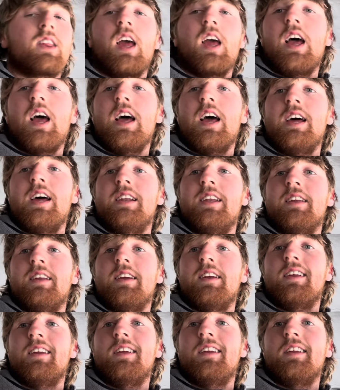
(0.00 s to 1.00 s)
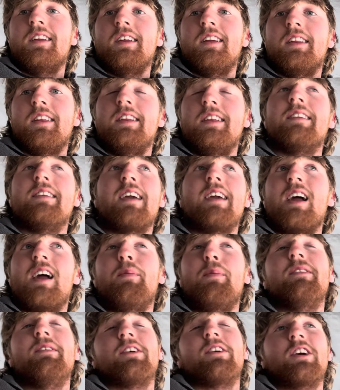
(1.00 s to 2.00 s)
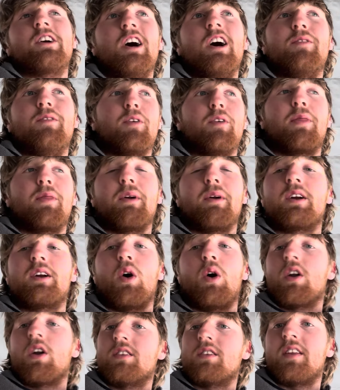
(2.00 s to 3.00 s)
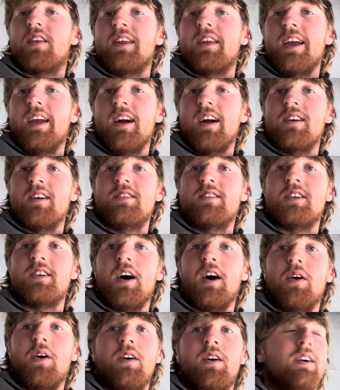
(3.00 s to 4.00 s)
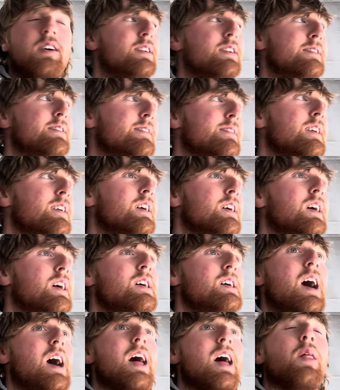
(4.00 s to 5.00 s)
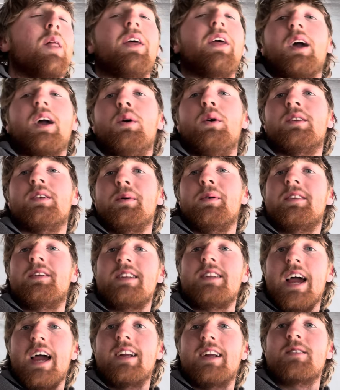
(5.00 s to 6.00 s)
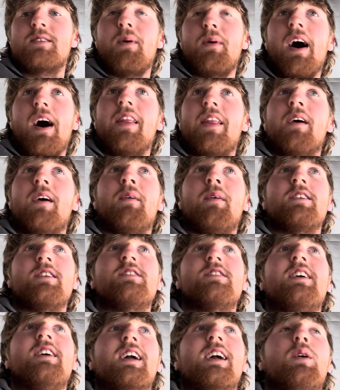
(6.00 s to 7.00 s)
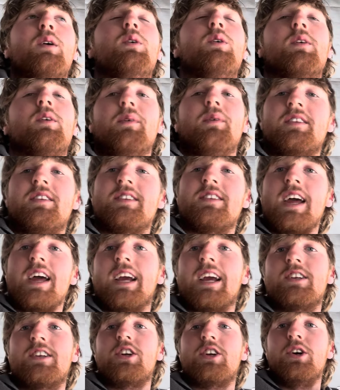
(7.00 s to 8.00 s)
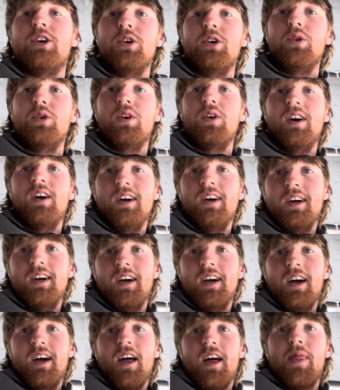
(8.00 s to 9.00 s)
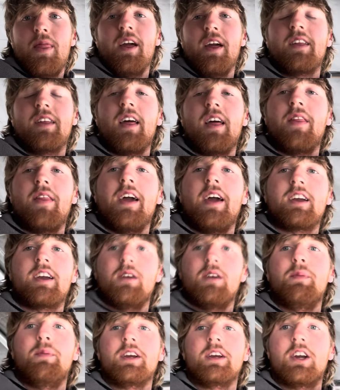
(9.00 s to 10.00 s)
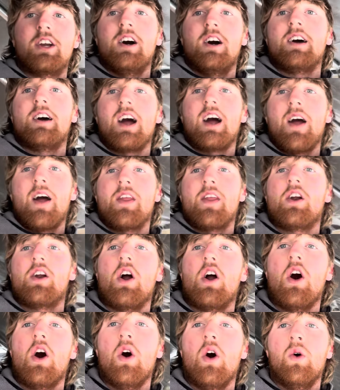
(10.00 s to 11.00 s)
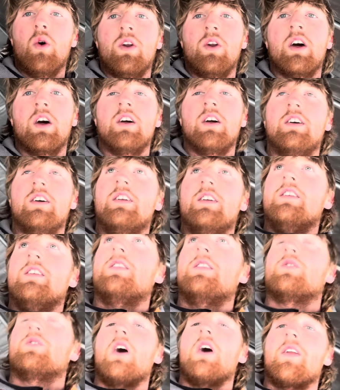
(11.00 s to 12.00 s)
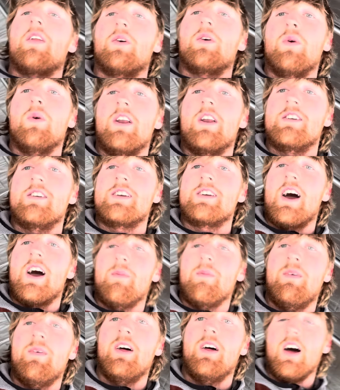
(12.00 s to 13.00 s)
And these canopies are good for 3/4 of the year, so I don't think it was a mistake to buy them. I just think it was a mistake to think that they could be good on their own throughout the winter time.